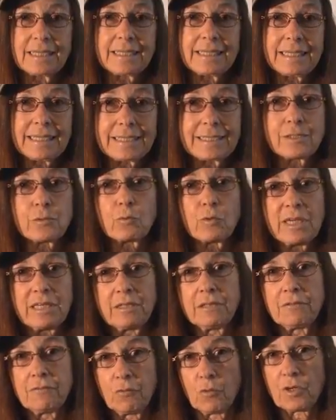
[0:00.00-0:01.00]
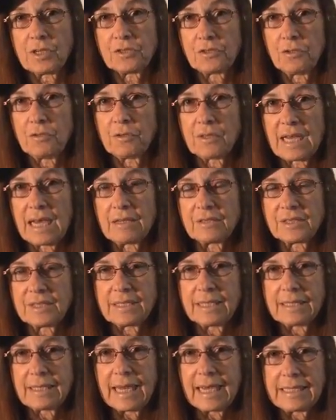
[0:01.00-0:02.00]
it is written for
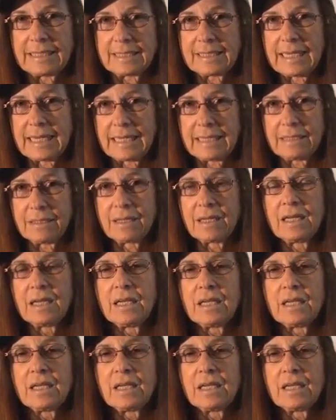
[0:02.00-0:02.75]
2019.